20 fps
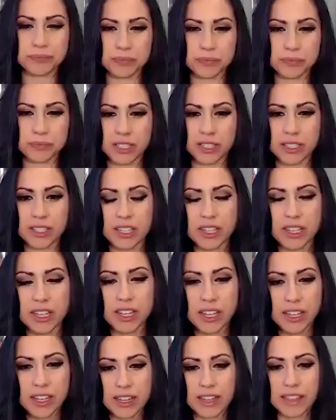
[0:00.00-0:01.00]

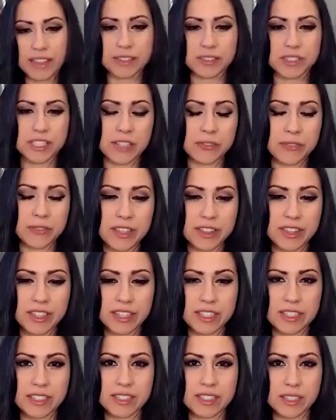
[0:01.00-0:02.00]
And I definitely think
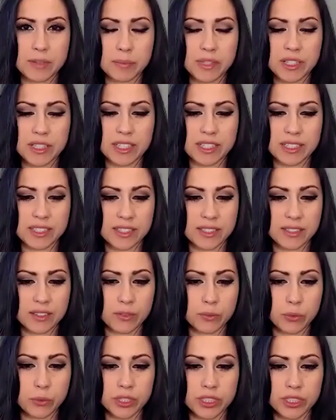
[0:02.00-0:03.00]
it's something that's
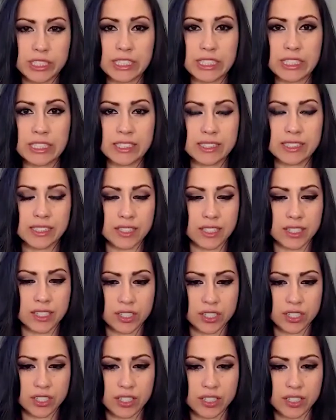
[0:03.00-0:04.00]
really needed to
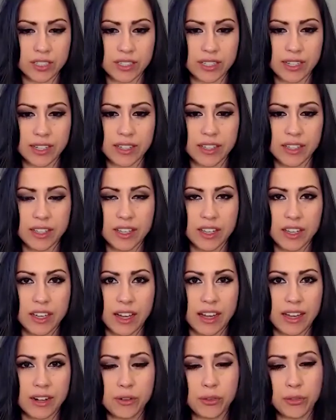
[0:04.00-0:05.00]
touch on, that
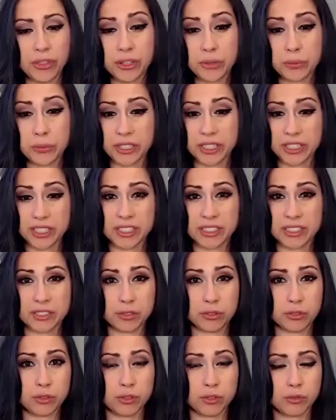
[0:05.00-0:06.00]
I don't think we need
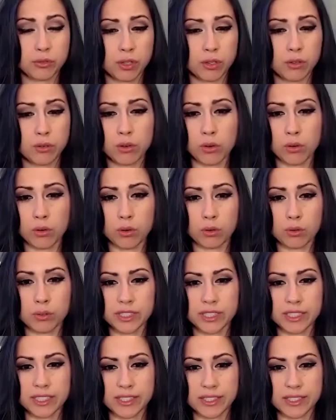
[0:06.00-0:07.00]
to grow old
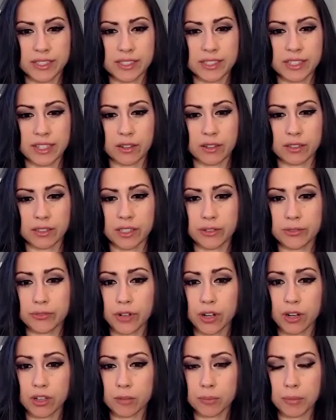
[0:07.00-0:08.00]
and necessarily
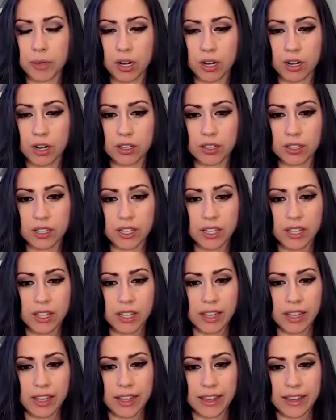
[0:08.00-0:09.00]
fall apart,
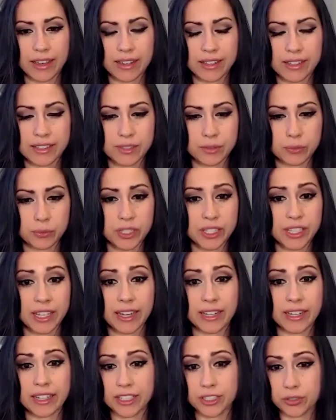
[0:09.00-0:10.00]
and we
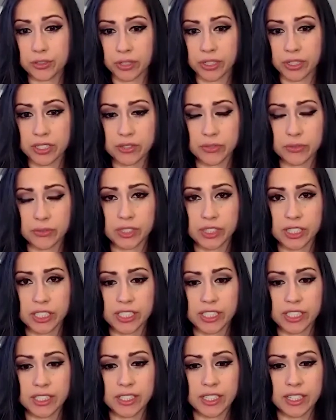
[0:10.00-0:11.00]
can age
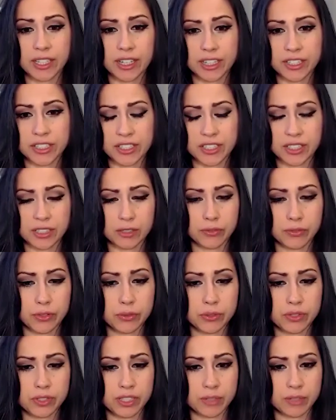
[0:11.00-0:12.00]
gracefully. I just
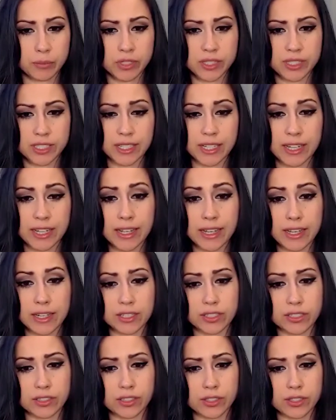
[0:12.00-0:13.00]
interviewed someone today,
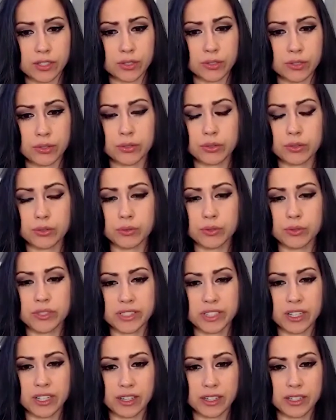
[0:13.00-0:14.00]
actually, too, who was
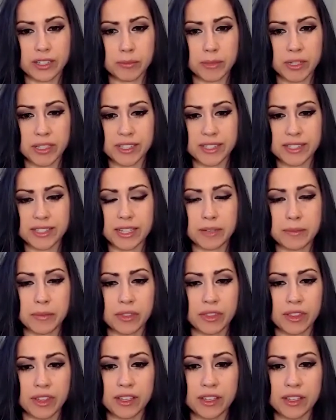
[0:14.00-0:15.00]
talking about the same
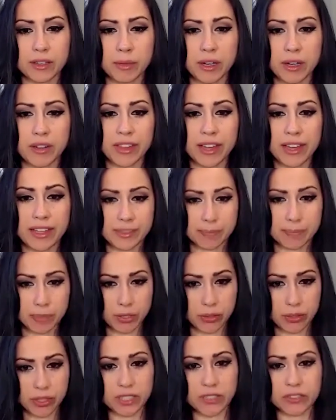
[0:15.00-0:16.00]
thing, about that
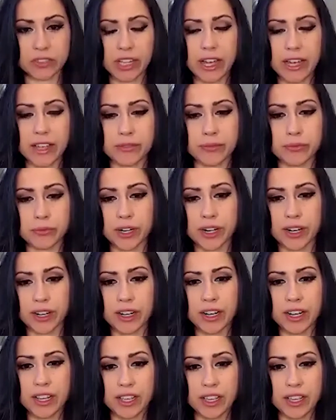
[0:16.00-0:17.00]
period of life where,
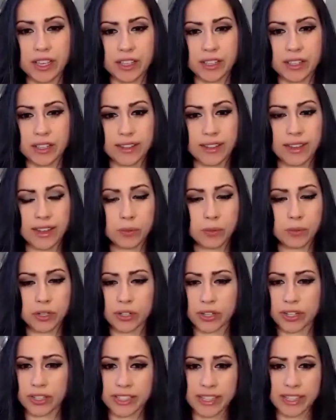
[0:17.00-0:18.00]
yeah, we're
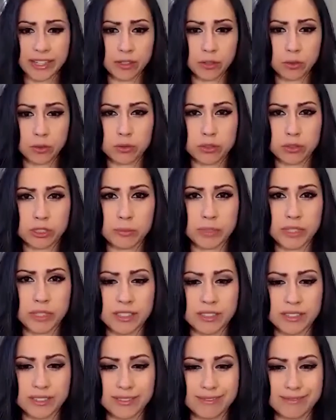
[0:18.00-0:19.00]
getting older,
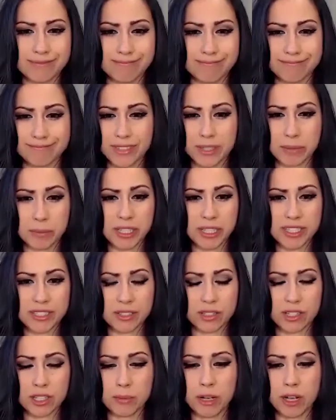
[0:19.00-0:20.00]
but I mean, it's
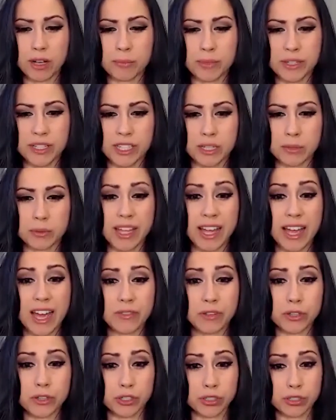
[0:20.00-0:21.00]
all about being able to
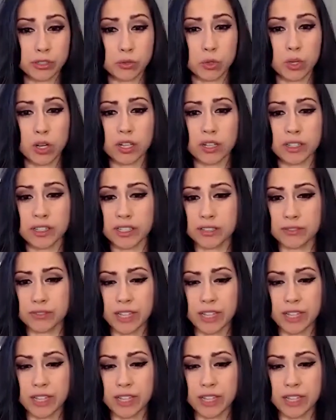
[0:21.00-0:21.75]
have a good quality of